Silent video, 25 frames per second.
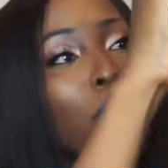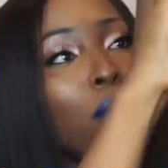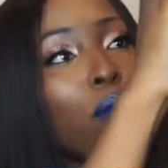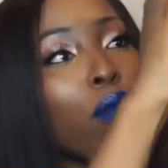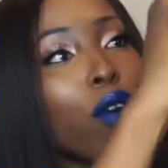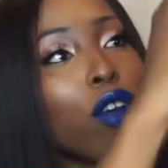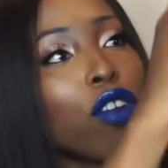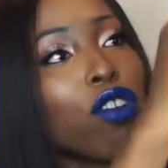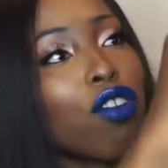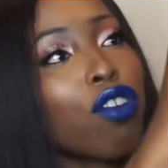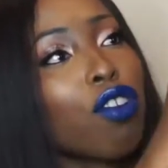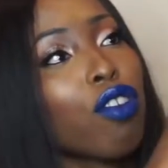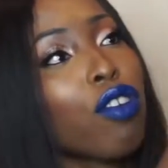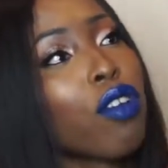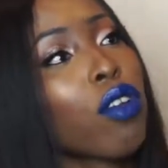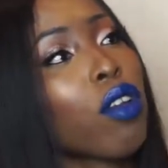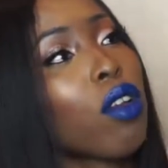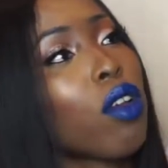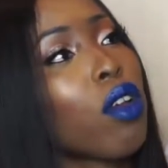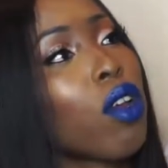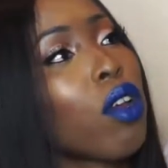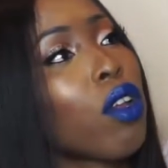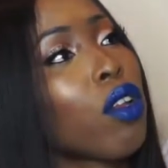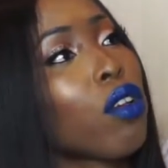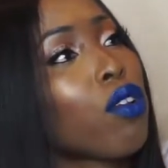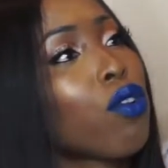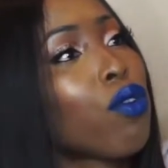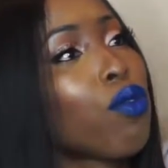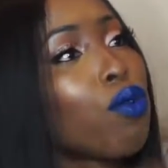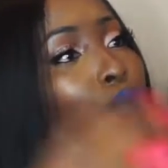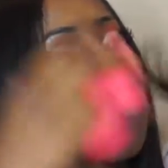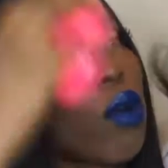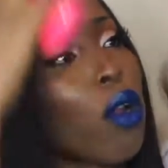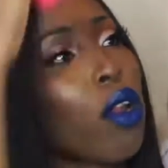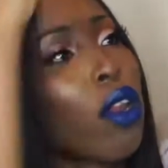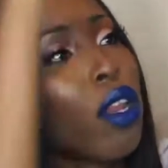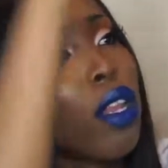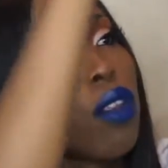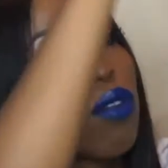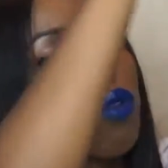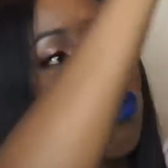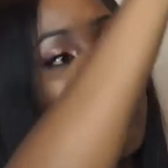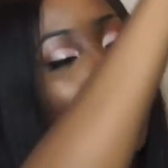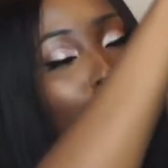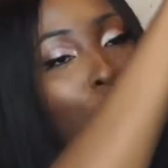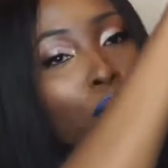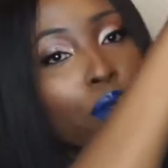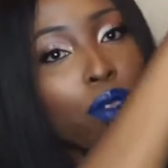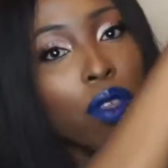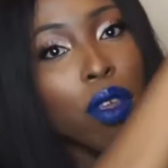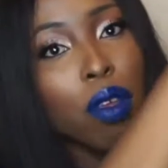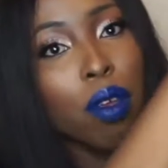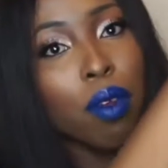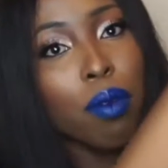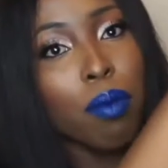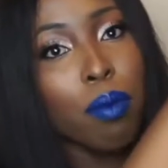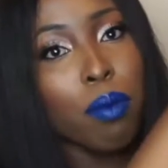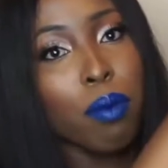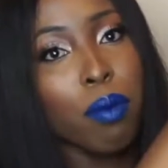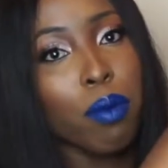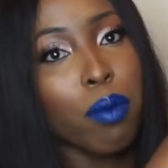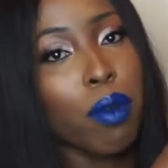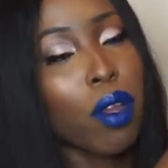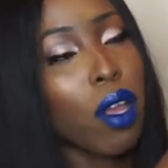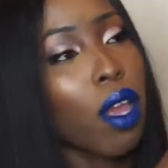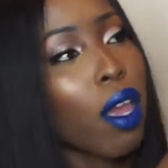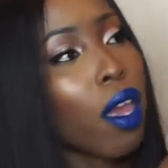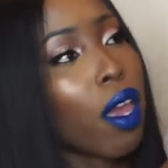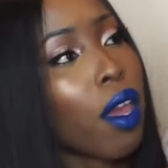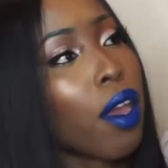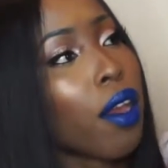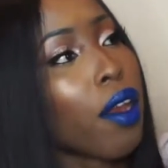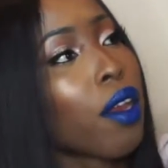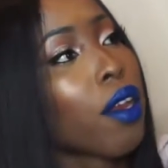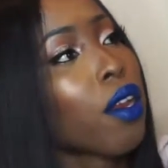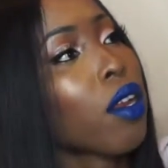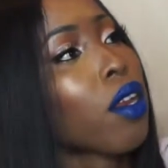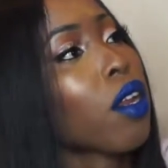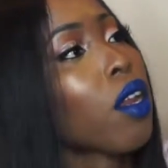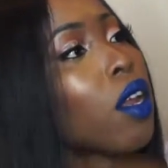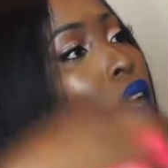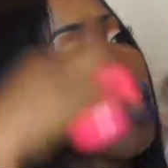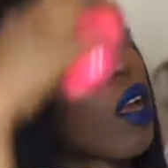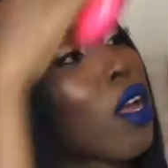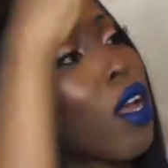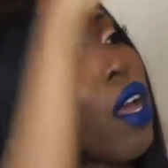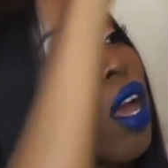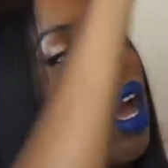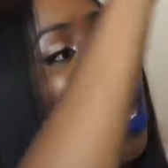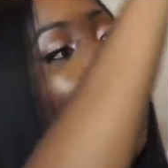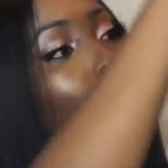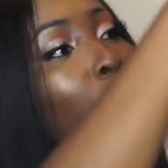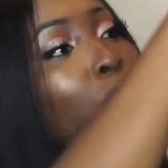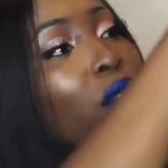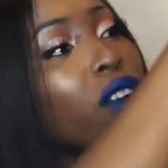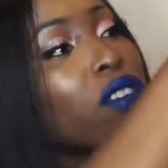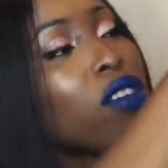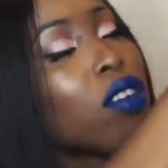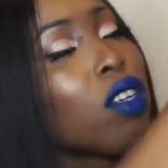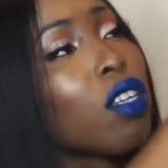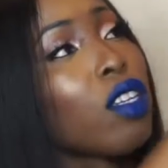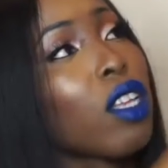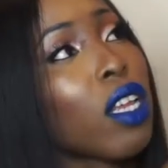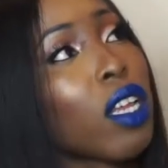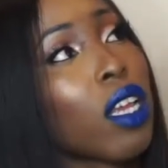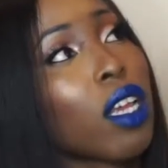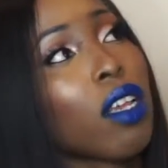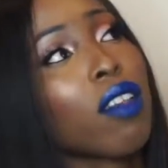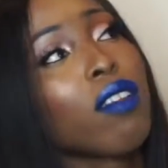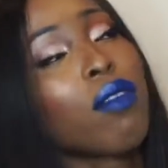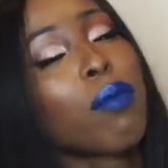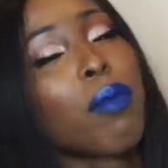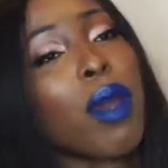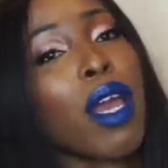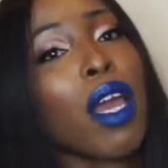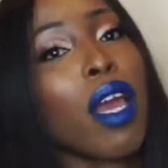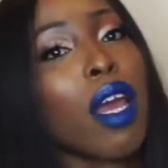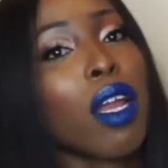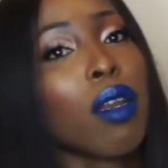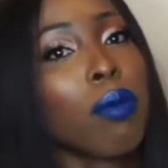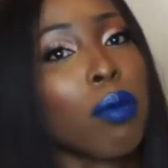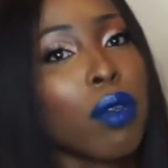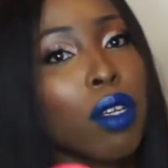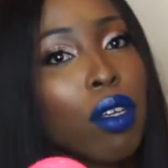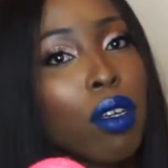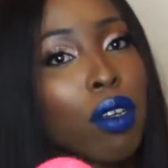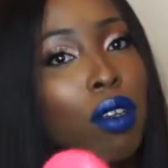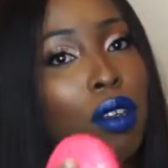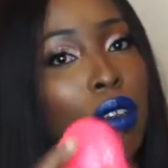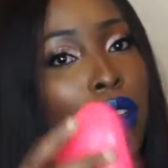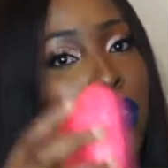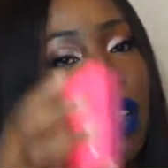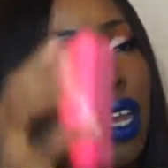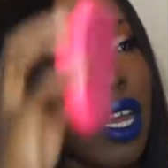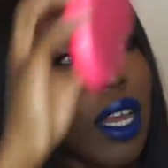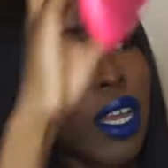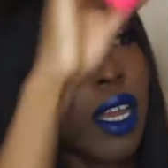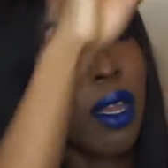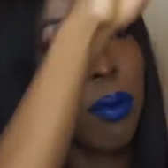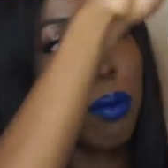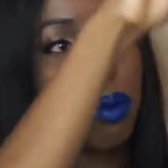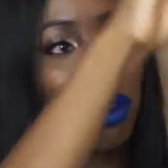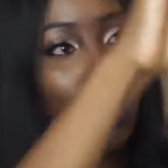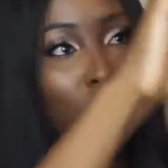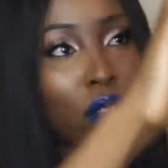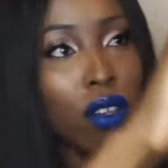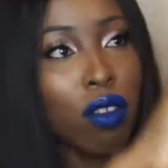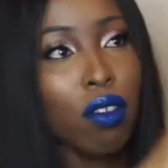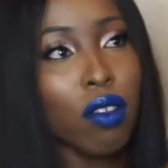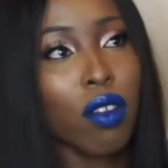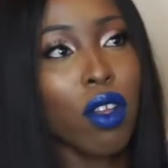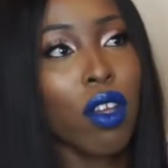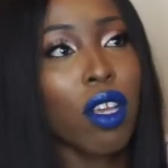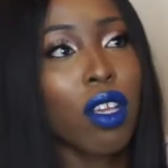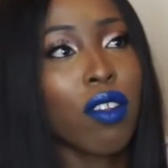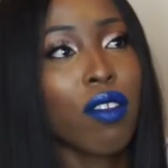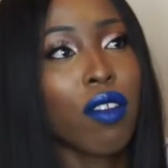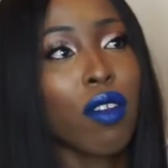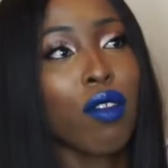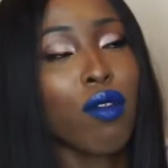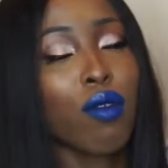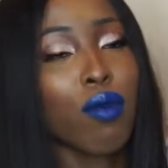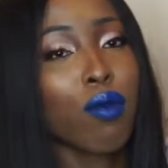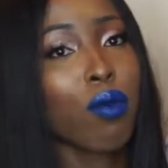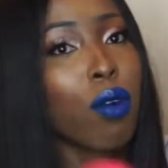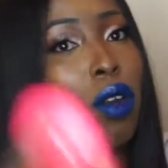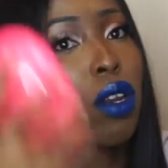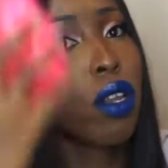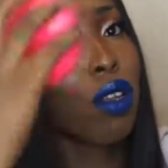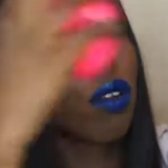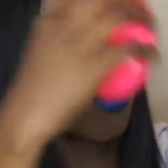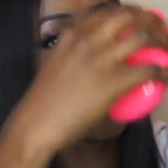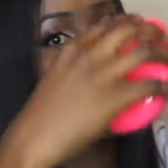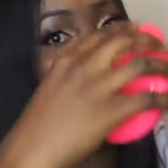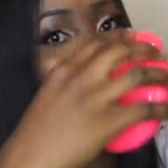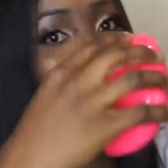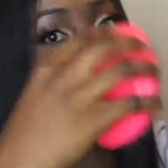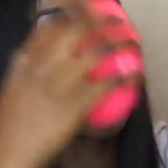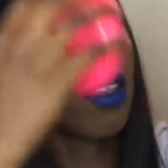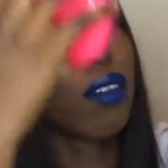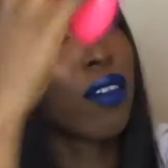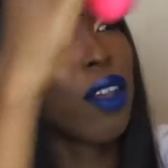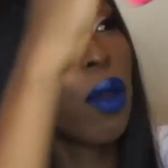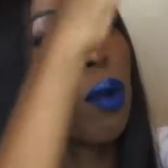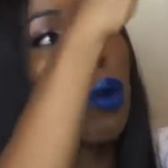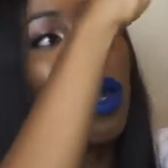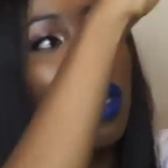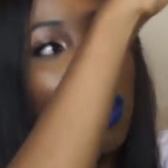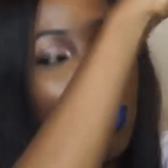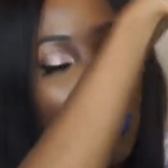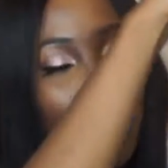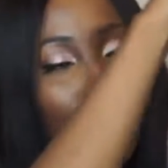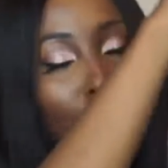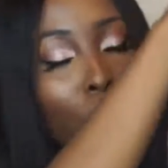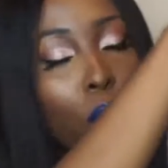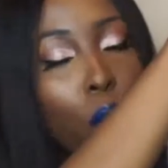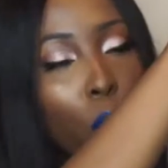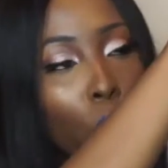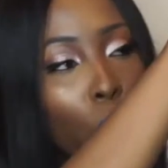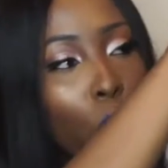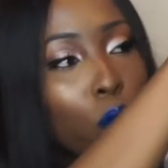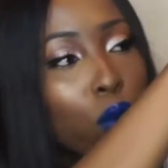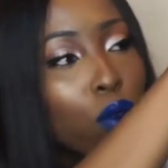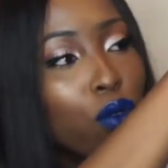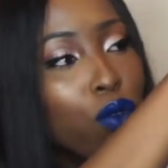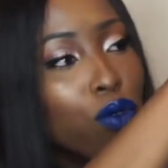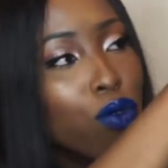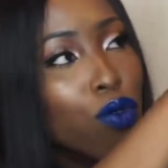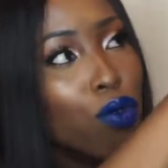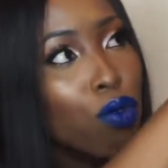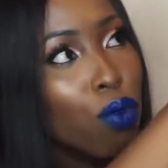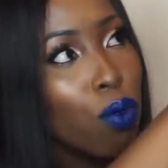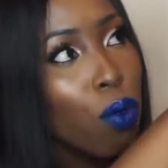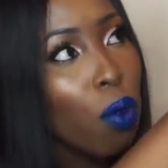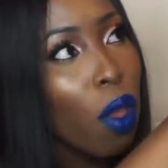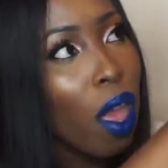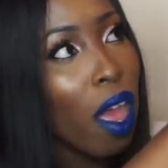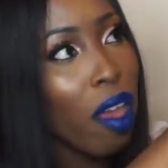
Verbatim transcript: brush to run it through the hair. I'm resting it against my hand because I can't be, it's not easy to run it like this. I want it to go through